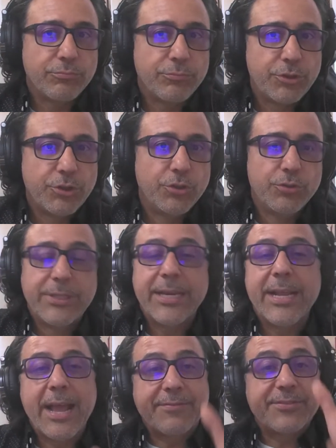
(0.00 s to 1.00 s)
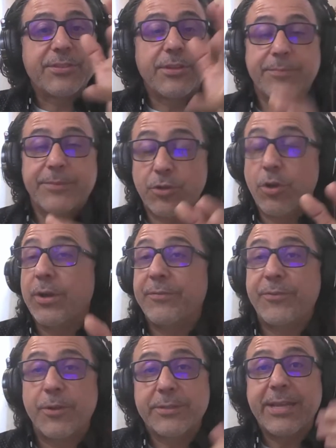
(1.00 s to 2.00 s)
you didn't have some. So
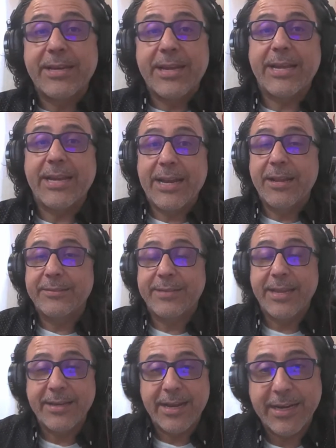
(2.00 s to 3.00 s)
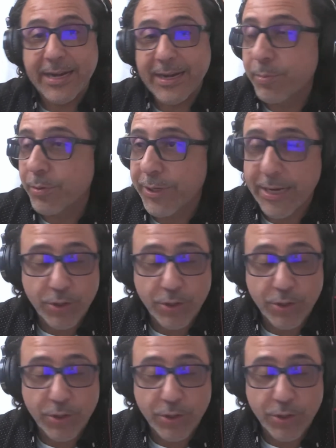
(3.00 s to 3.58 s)
if you're a 1099 employee,